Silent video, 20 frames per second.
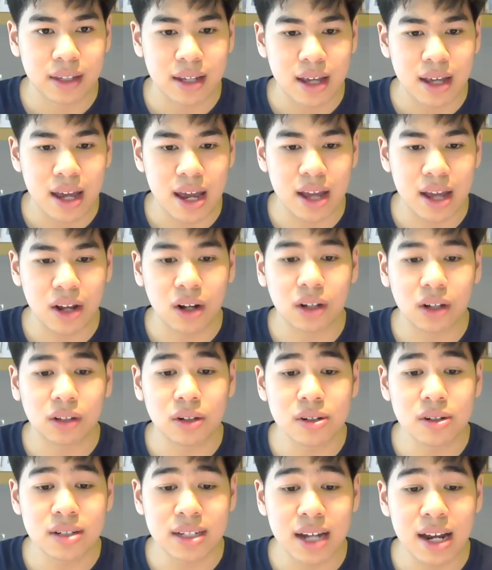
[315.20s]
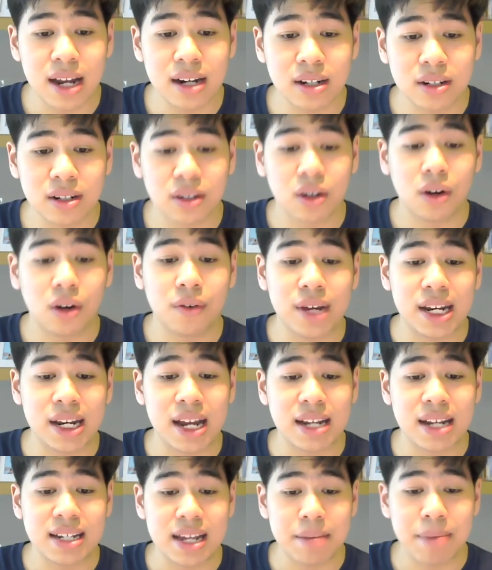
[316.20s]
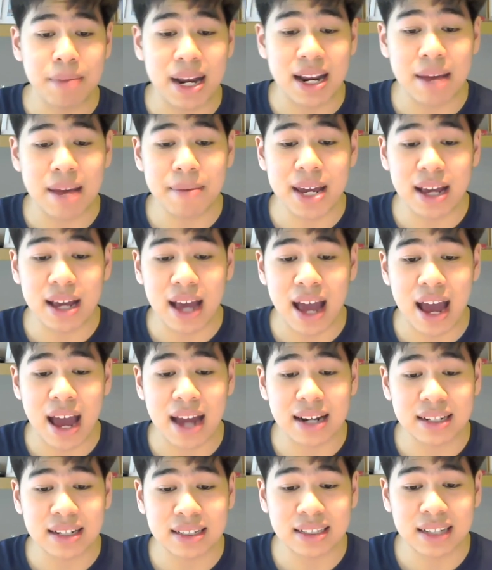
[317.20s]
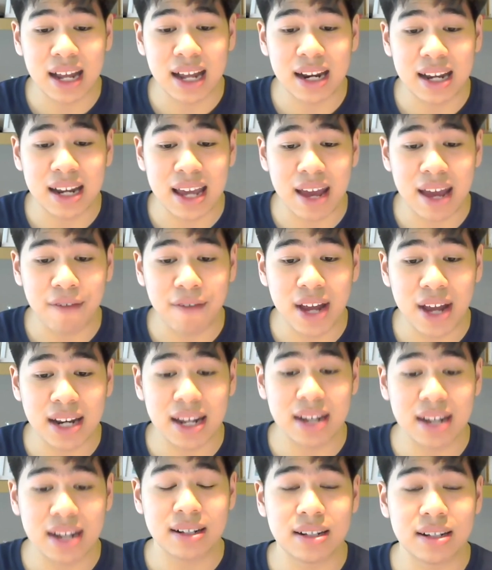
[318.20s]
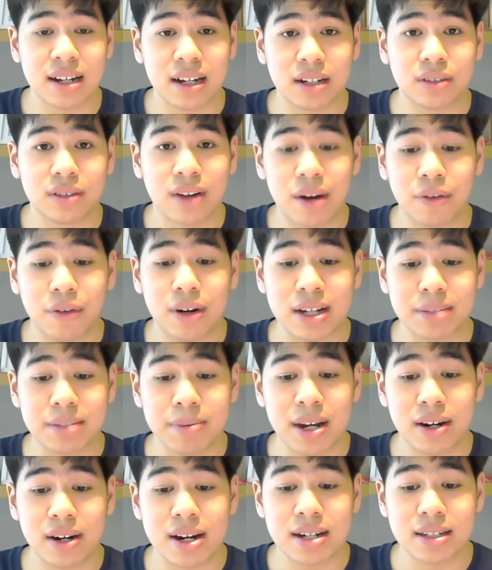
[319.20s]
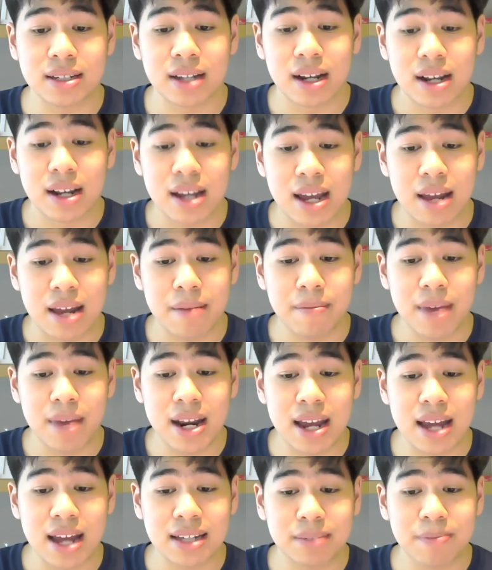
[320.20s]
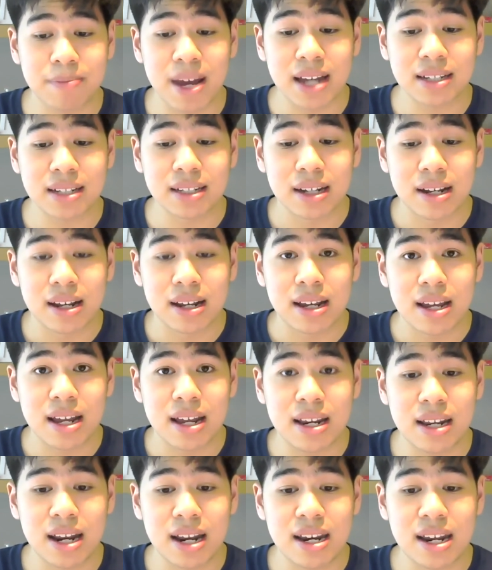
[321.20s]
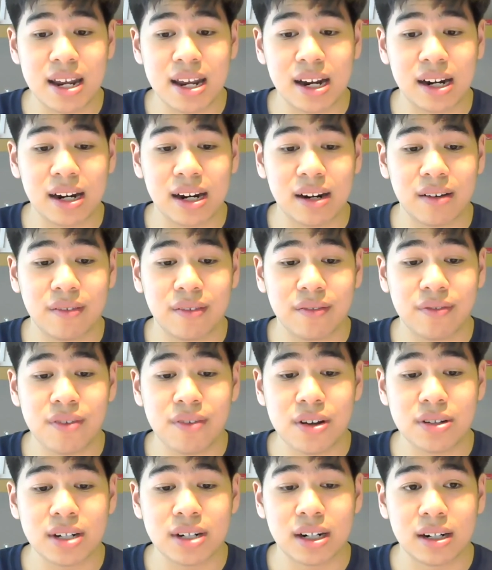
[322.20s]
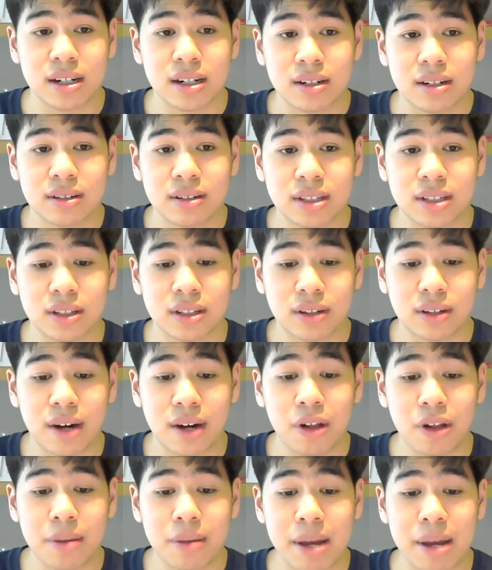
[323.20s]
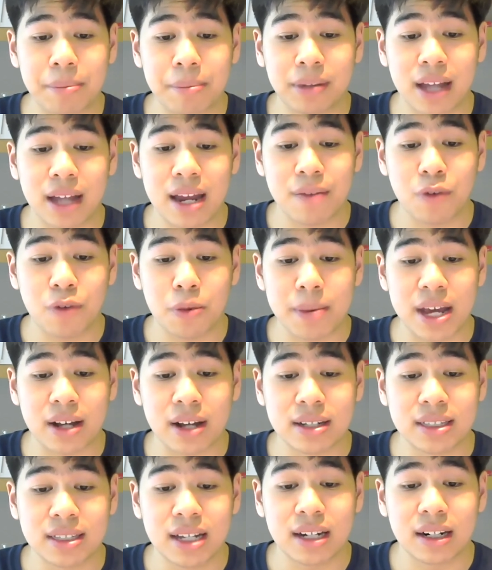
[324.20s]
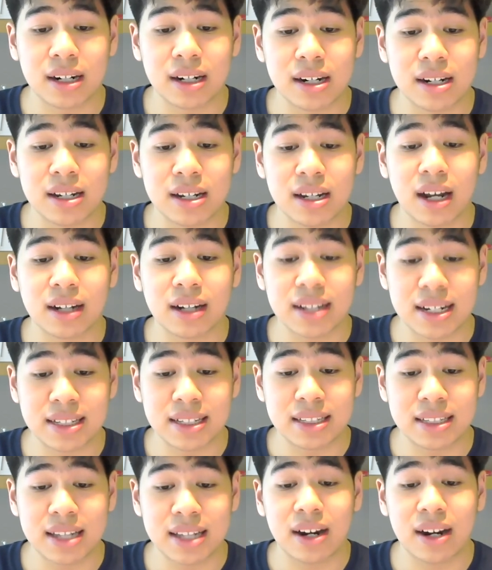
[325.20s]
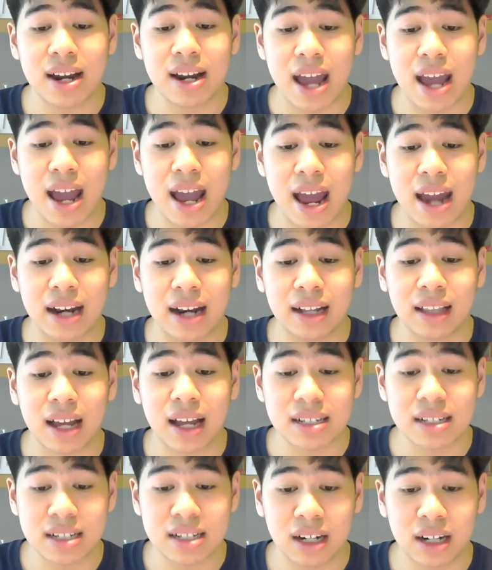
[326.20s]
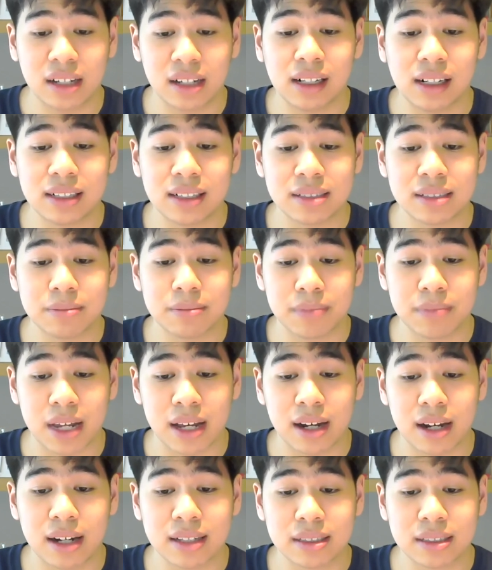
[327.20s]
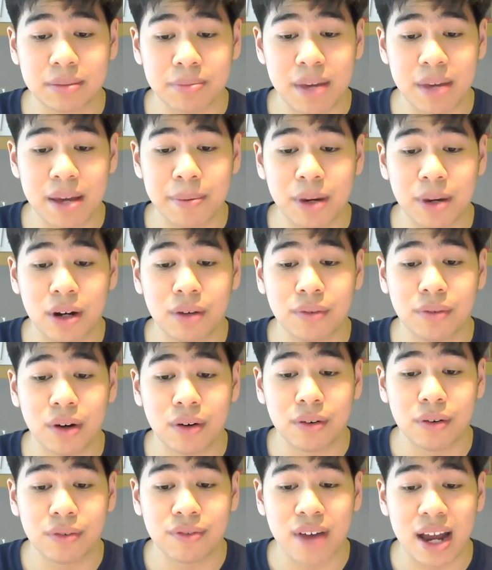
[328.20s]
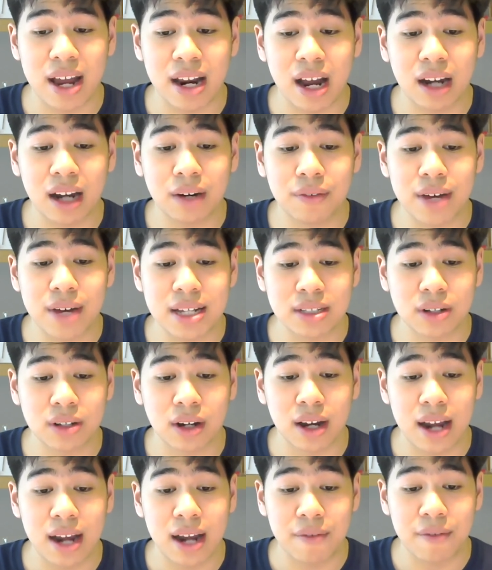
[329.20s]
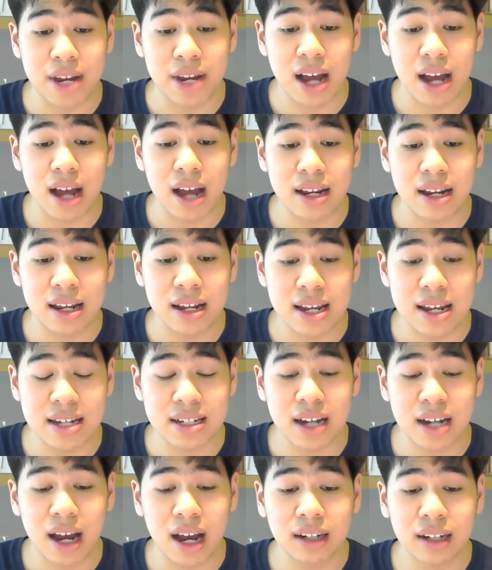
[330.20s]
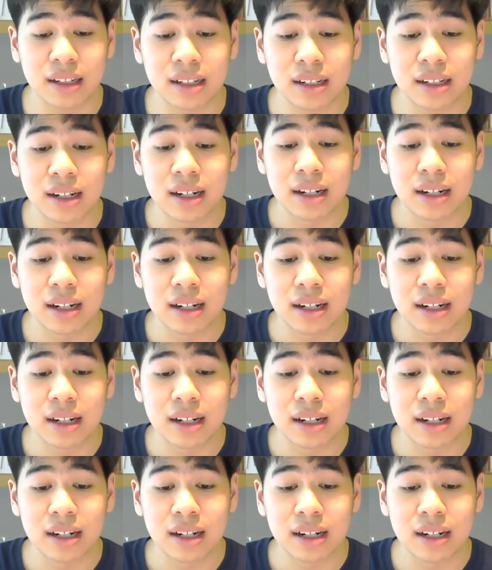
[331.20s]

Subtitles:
In conclusion, COVID-19 pandemic had slightly affected the travel experience in many aspects in the near future. So traveling by plane will be considered not necessary and luxurious because people will find other ways to connect with each other.